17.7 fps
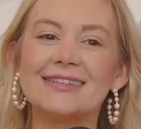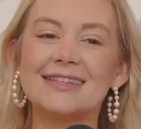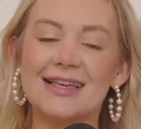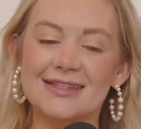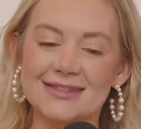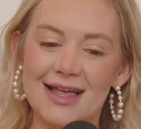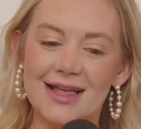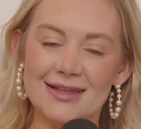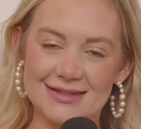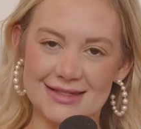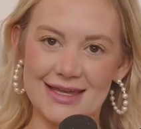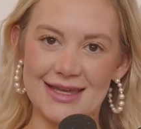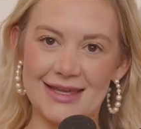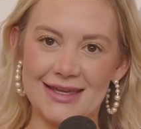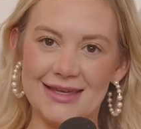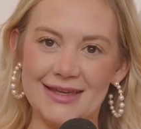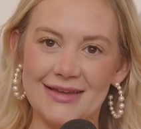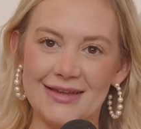
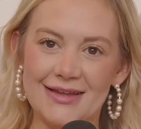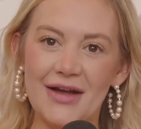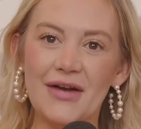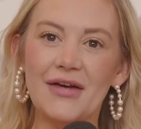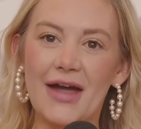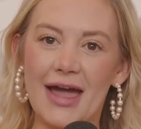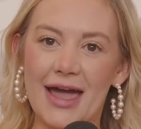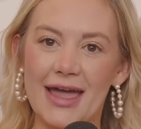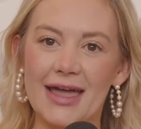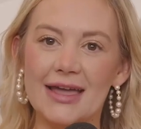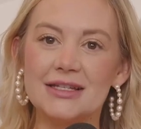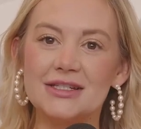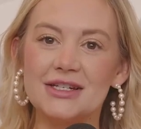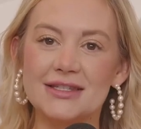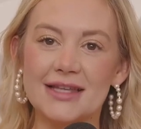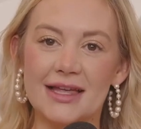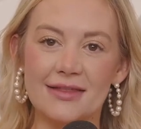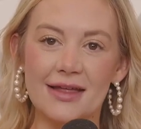Zaslawski. Okay. And she
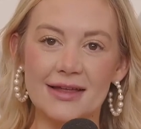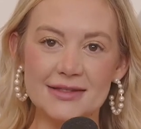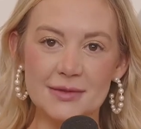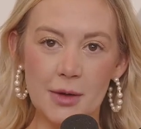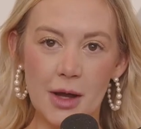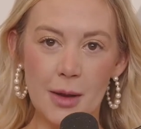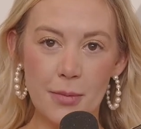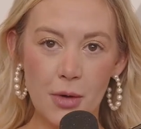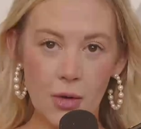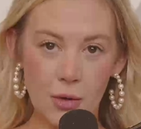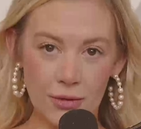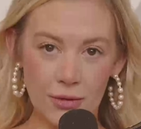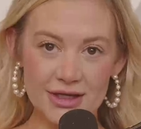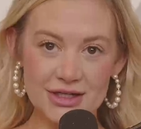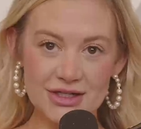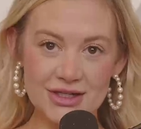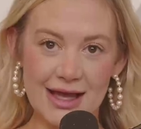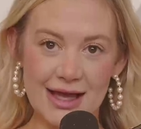said that's a
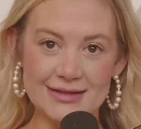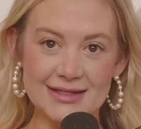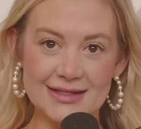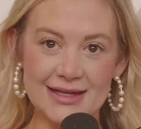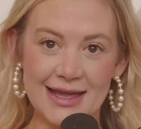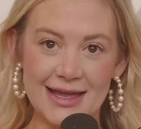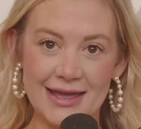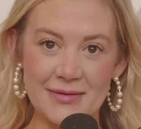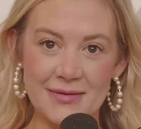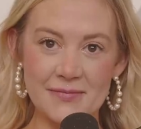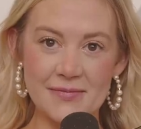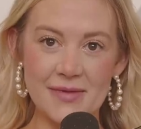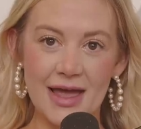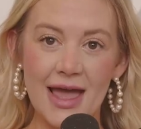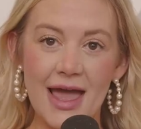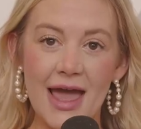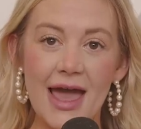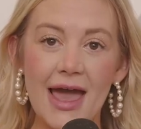Polish last name.
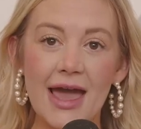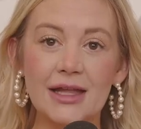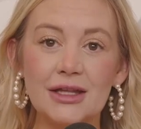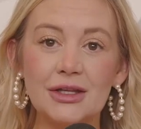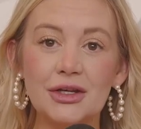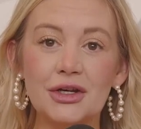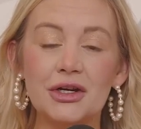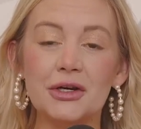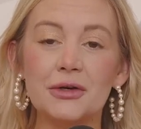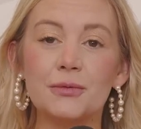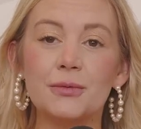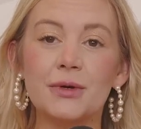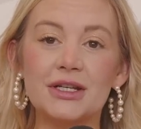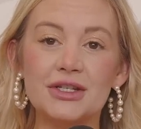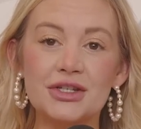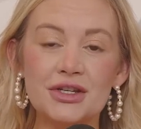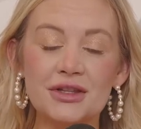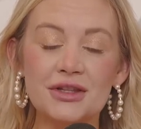And you're
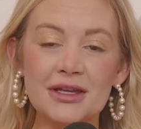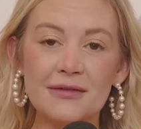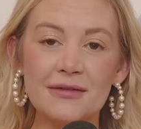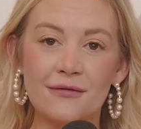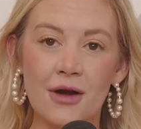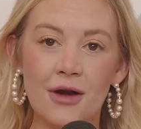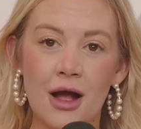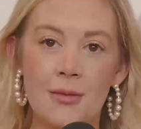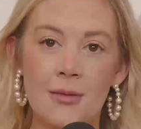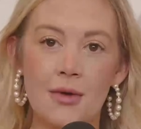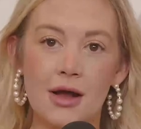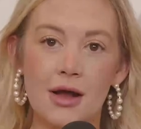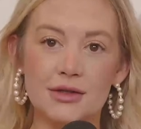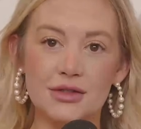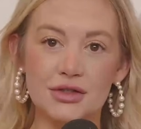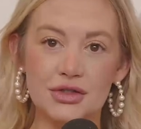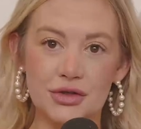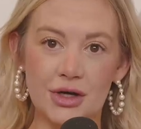originally from
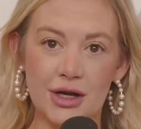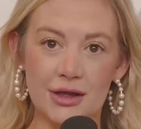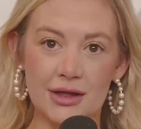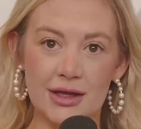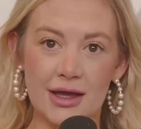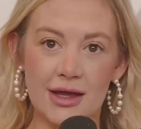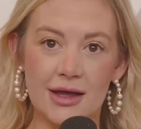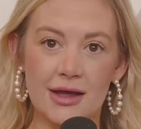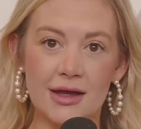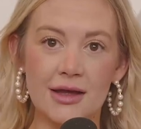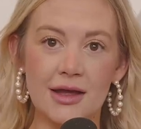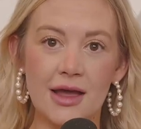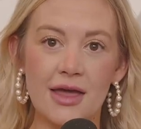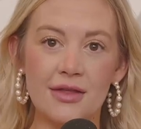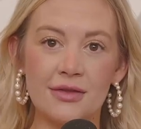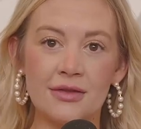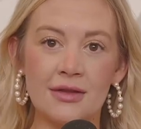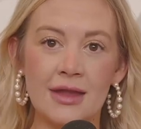Australia,
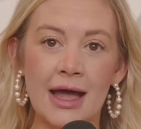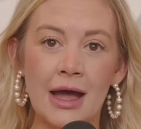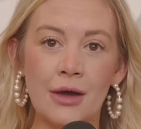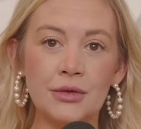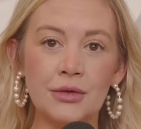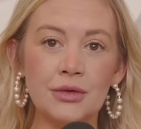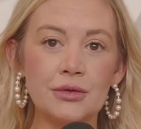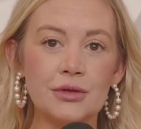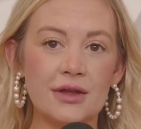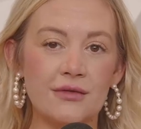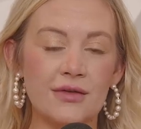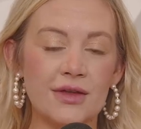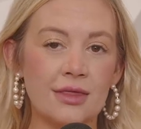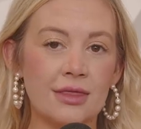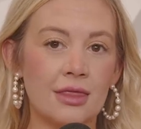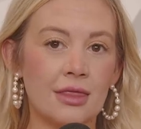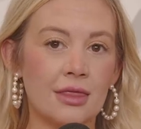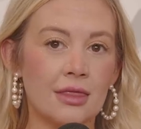and now you live
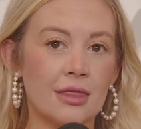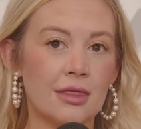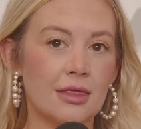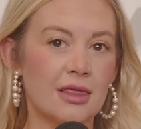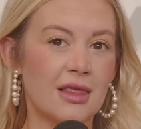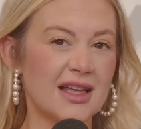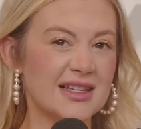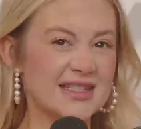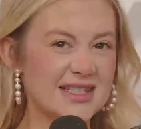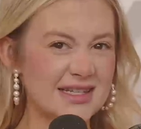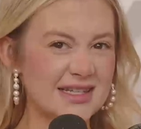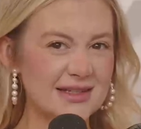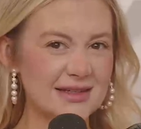in London?